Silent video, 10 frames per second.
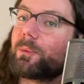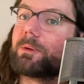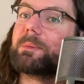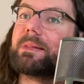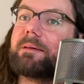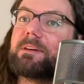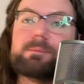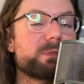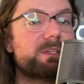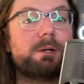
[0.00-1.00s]
world we live
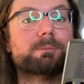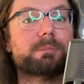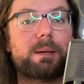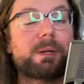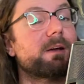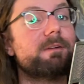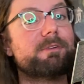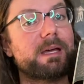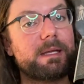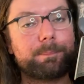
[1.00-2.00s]
in, so I'm not going to
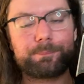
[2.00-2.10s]
fight it.